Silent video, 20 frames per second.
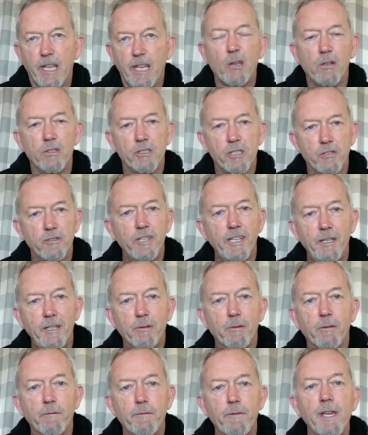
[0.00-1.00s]
concertina
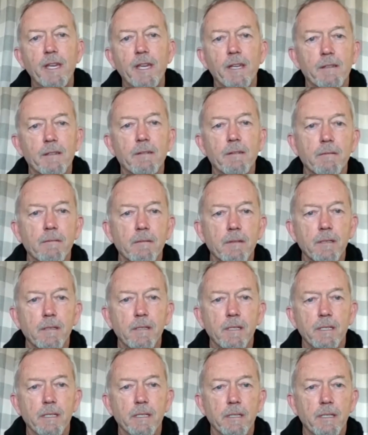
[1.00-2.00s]
effect
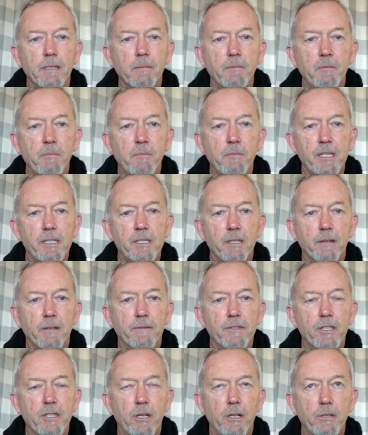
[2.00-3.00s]
can be massive.
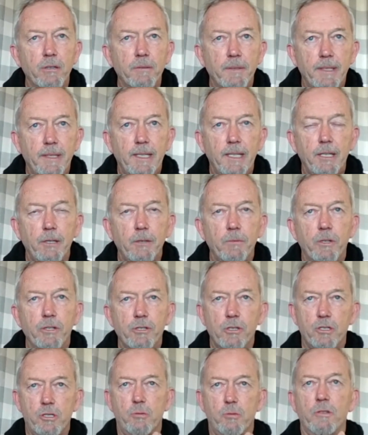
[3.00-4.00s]
So once
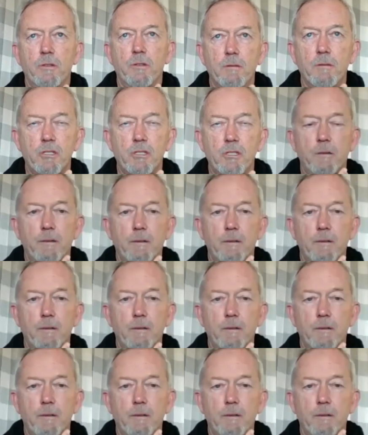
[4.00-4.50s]
you switch.